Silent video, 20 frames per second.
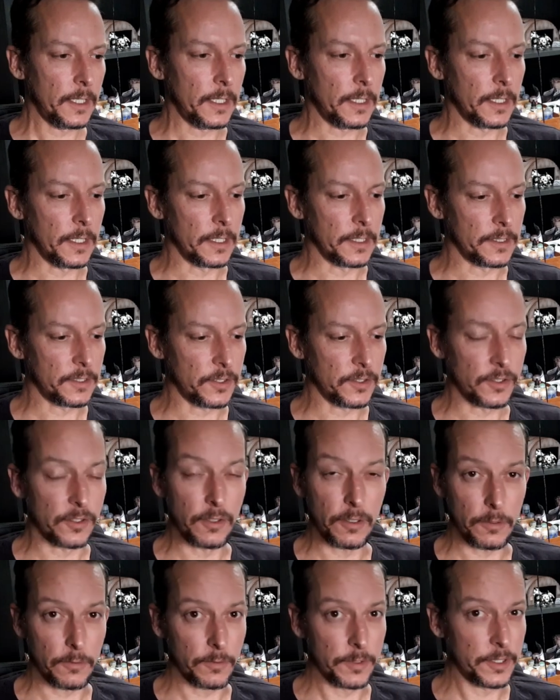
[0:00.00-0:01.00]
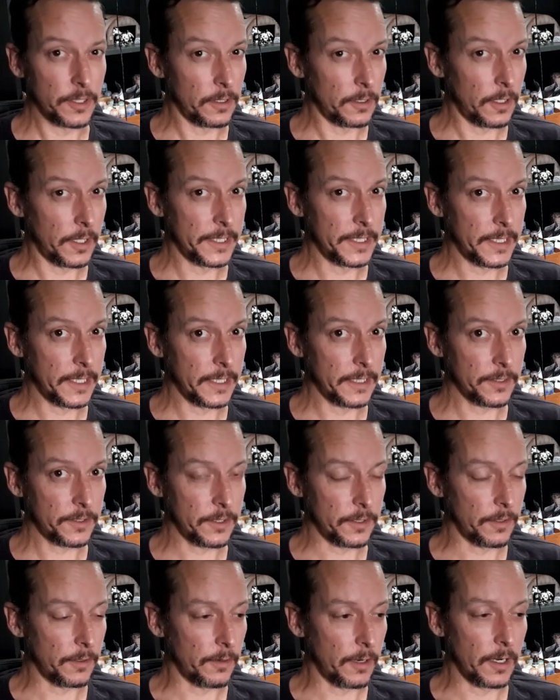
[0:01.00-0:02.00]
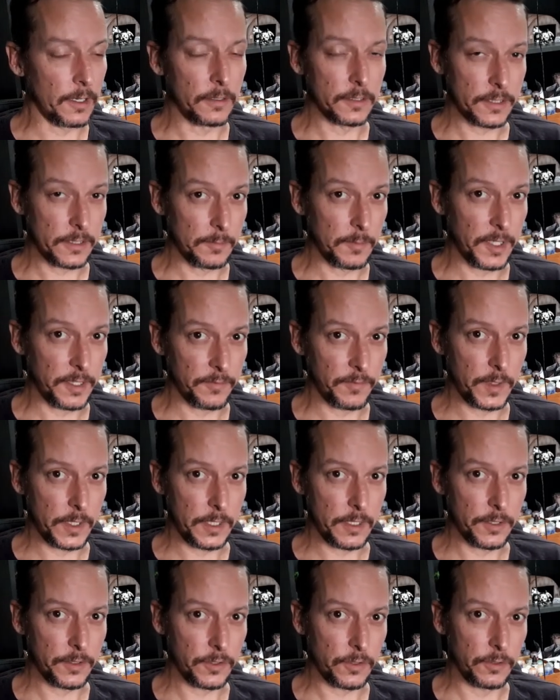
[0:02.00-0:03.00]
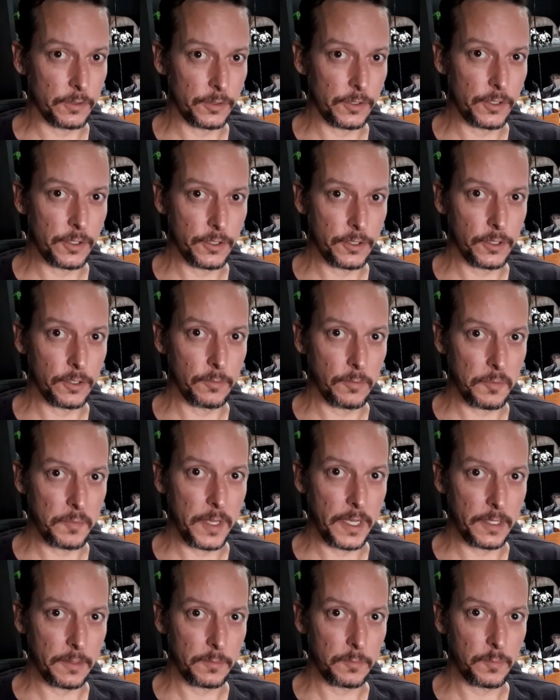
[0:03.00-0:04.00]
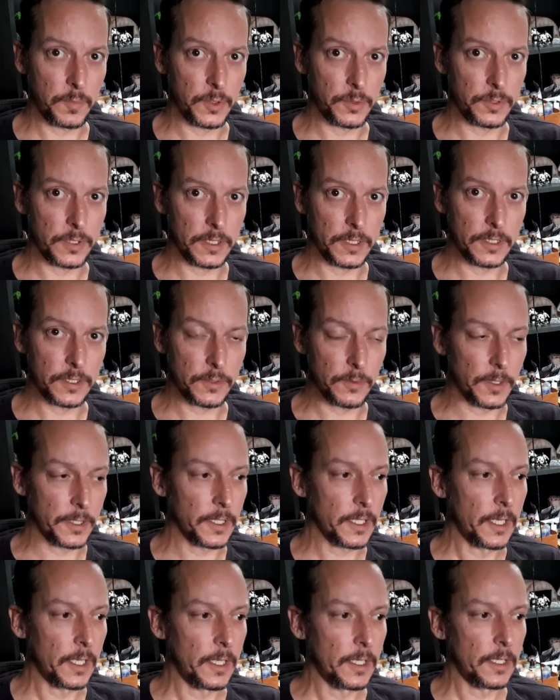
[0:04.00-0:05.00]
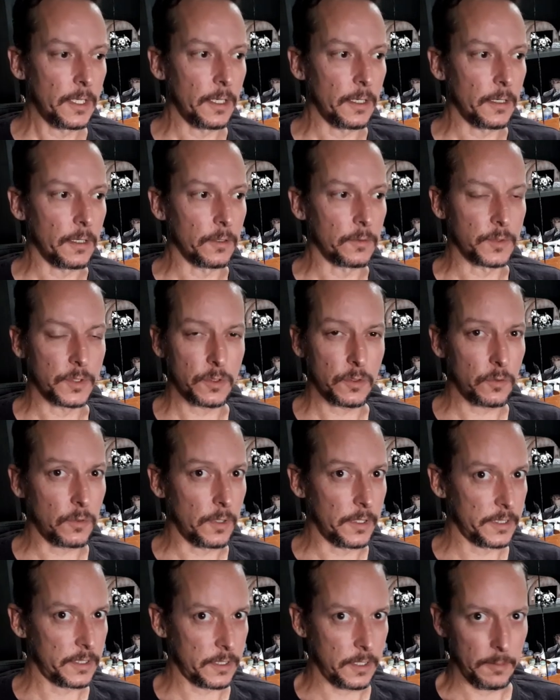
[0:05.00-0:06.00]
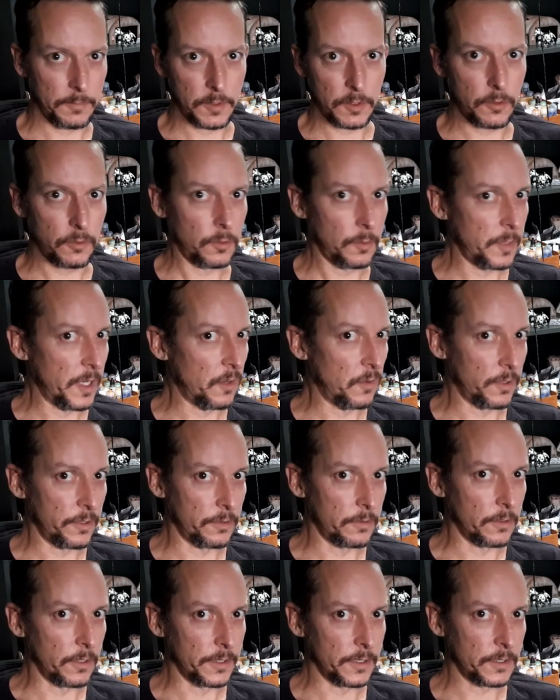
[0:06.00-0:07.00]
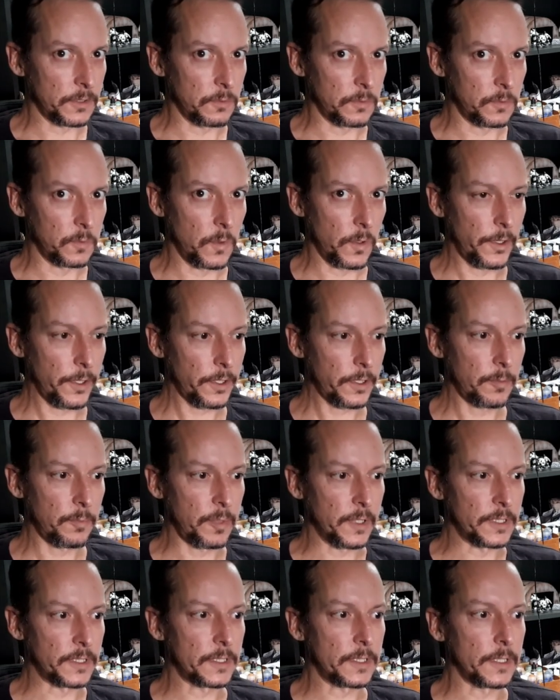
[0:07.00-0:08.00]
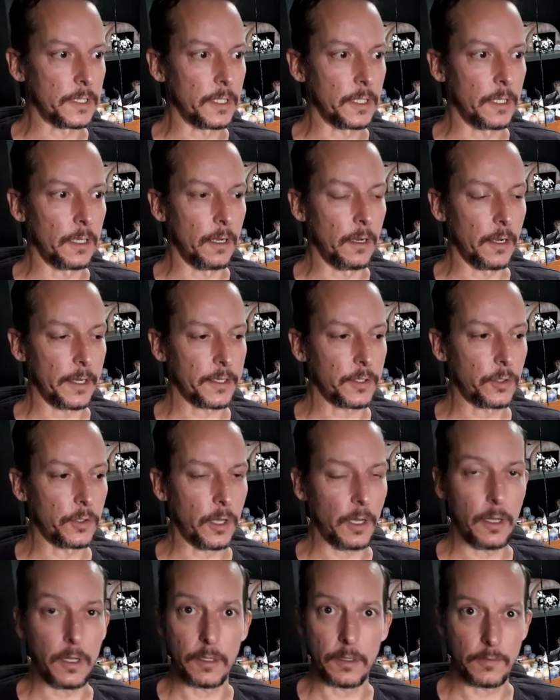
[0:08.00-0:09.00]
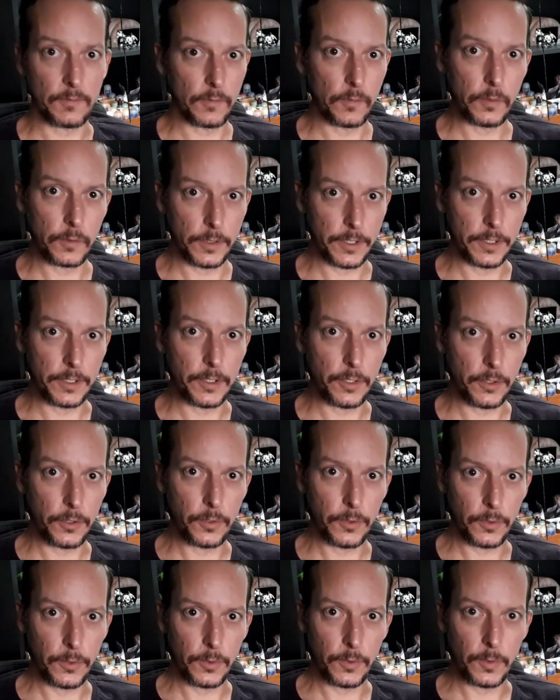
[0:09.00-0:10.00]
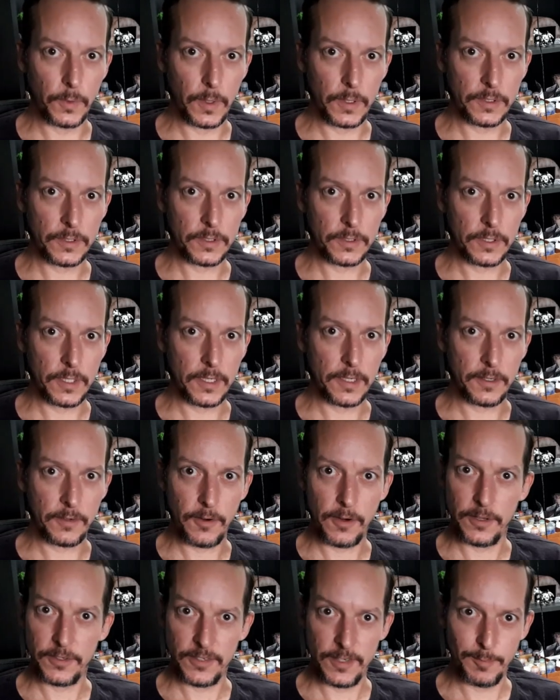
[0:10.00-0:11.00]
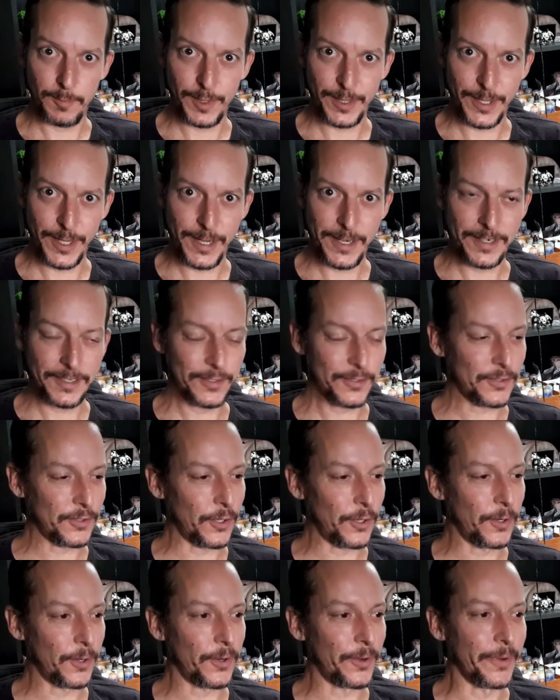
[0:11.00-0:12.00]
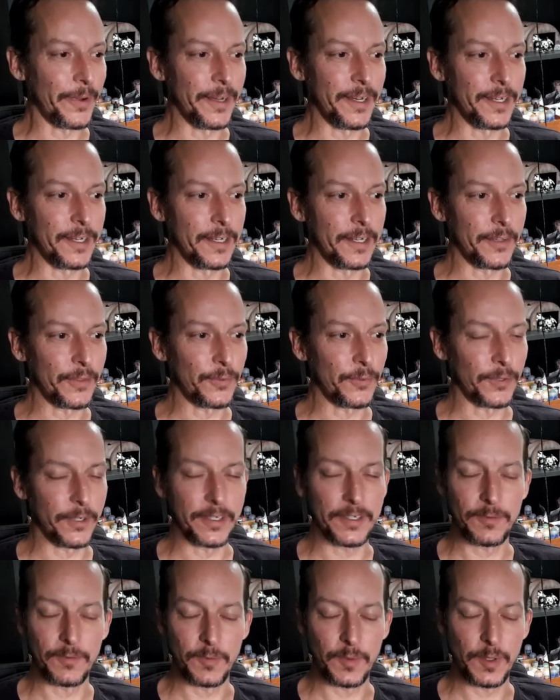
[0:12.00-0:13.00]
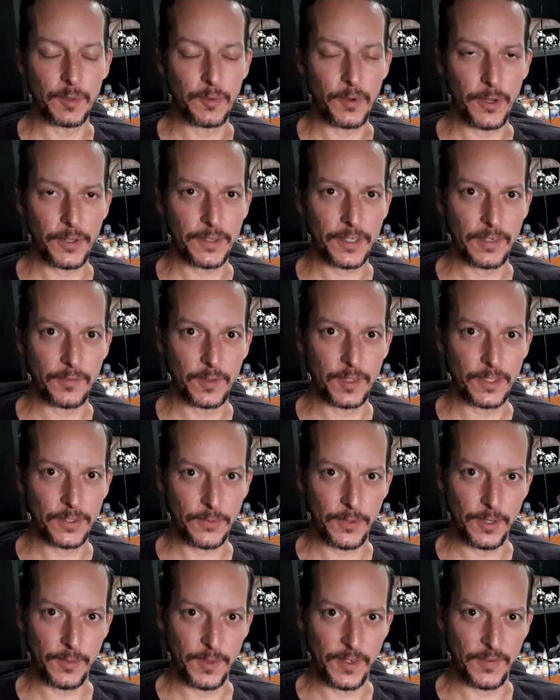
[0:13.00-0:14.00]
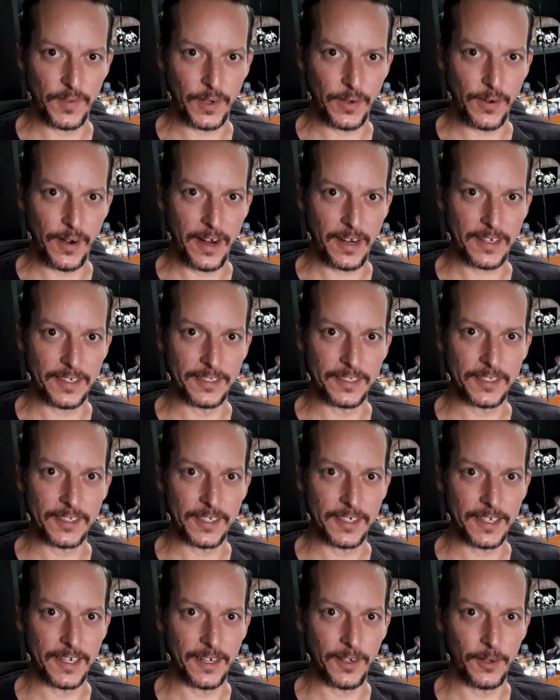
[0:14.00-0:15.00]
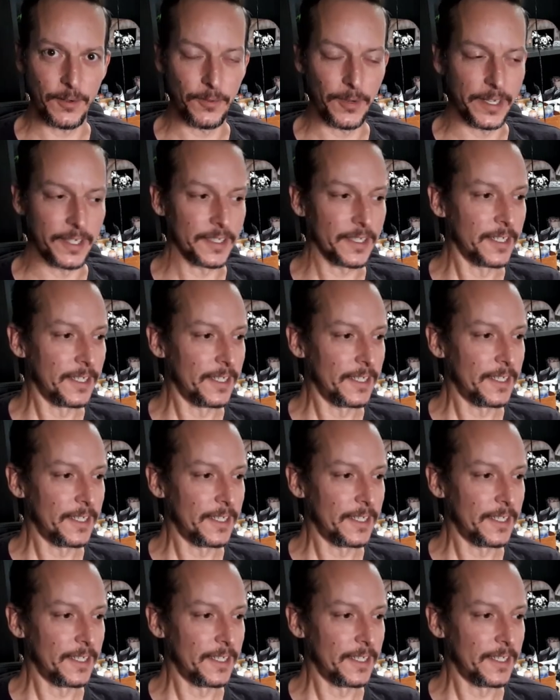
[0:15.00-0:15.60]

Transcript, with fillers: Uh, this is not original idea so there are some other videos on YouTube about building this one. I was quite skeptical about whether or not this would work, but uh, I can't afford a new static grass applicator, so uh, I thought I'd be worth giving this one a bit of a crack and seeing how it went.